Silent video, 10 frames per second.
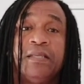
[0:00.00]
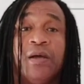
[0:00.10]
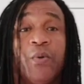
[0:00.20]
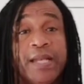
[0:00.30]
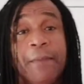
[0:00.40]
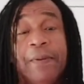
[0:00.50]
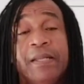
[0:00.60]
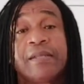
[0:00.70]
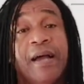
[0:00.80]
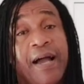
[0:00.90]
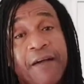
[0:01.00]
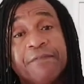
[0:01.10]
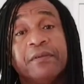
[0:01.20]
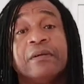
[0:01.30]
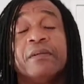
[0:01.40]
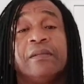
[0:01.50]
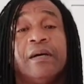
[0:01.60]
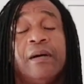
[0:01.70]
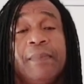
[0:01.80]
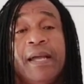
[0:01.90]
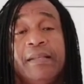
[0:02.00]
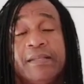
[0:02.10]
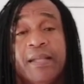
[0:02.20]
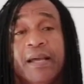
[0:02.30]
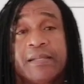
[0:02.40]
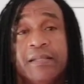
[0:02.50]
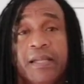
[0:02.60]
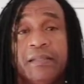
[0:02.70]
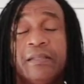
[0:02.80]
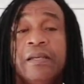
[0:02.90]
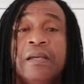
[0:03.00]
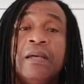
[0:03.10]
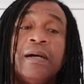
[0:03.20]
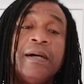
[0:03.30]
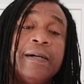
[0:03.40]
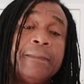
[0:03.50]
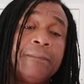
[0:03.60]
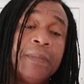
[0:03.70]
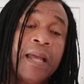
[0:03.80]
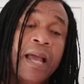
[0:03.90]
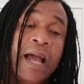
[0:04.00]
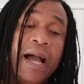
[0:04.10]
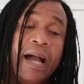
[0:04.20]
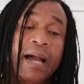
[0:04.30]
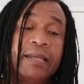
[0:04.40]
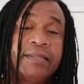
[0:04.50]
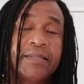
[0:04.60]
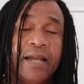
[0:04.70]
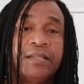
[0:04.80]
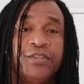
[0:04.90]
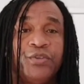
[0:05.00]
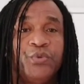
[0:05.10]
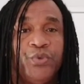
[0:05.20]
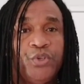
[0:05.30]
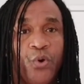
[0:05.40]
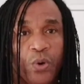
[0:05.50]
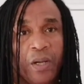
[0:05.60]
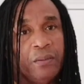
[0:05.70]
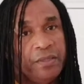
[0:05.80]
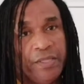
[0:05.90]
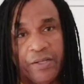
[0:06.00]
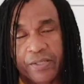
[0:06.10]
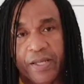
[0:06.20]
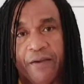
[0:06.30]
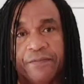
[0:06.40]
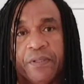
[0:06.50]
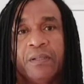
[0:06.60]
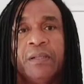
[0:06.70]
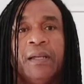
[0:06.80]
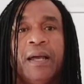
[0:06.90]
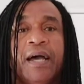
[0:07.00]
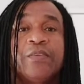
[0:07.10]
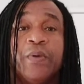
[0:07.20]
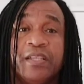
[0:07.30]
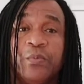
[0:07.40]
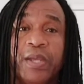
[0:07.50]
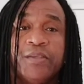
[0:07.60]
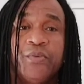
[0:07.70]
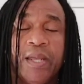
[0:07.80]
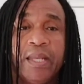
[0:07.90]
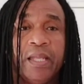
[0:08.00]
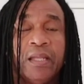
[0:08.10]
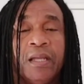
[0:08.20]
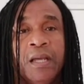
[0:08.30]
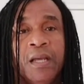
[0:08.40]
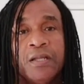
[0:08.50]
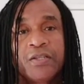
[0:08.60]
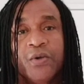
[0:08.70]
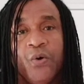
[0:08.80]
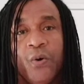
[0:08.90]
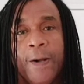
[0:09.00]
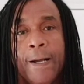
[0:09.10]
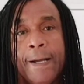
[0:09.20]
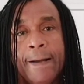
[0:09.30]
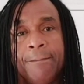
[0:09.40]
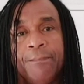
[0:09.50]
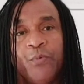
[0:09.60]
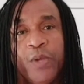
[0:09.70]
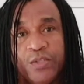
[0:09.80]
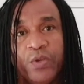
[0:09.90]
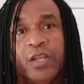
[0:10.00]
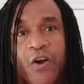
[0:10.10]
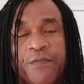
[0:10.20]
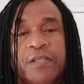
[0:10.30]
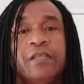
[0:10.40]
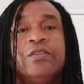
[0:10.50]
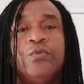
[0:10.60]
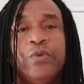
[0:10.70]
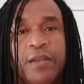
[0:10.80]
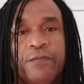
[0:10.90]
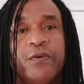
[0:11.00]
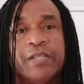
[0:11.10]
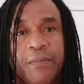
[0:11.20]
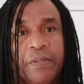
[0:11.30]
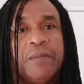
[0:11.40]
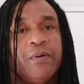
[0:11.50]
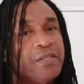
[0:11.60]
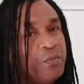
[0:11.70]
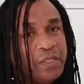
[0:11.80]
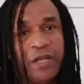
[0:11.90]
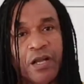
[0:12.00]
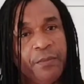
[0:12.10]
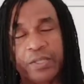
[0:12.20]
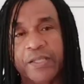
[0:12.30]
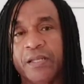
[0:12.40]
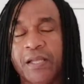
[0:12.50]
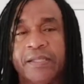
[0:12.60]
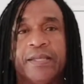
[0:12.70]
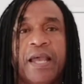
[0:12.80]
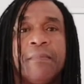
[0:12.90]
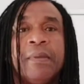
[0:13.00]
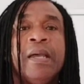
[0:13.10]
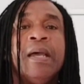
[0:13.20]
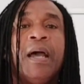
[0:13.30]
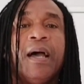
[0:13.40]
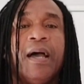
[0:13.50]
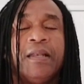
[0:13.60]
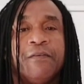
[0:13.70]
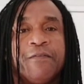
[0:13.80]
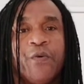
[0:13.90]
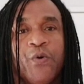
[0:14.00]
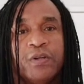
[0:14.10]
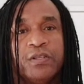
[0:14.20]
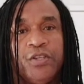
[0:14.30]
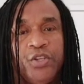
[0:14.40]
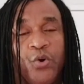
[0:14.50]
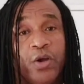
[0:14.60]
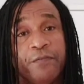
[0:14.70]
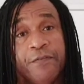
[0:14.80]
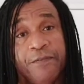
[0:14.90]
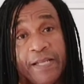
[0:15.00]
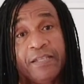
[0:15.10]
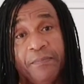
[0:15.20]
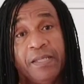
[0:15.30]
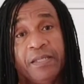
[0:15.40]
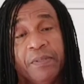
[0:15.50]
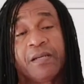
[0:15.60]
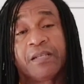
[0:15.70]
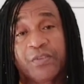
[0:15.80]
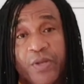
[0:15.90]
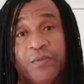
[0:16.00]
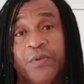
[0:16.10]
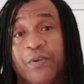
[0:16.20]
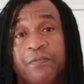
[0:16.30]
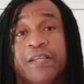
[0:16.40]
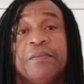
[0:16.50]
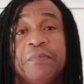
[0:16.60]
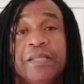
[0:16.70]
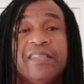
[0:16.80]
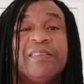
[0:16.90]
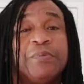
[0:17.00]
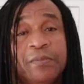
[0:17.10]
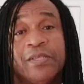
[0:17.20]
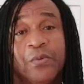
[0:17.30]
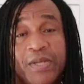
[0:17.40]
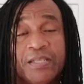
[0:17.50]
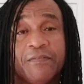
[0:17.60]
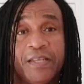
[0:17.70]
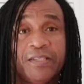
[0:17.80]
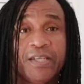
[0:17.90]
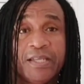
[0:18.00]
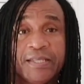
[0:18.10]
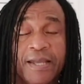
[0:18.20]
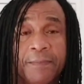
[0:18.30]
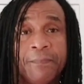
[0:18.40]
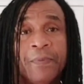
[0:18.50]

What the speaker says: Now, what happened is after I had this accident, I started to do yoga years after, as well as weight training. So weight training, obviously, to reinforce and build the muscles. We'll talk about it another time. And of course, the yoga for flexibility, because strength without flexibility is pretty much a waste of energy and time.